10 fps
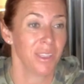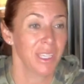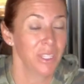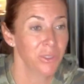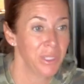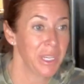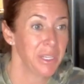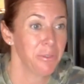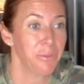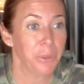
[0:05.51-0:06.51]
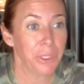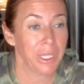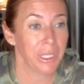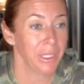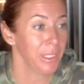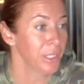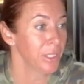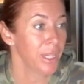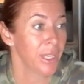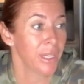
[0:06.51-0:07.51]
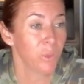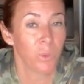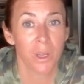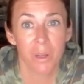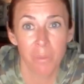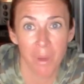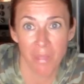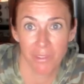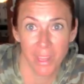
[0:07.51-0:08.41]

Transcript: the keto diet for a year and one month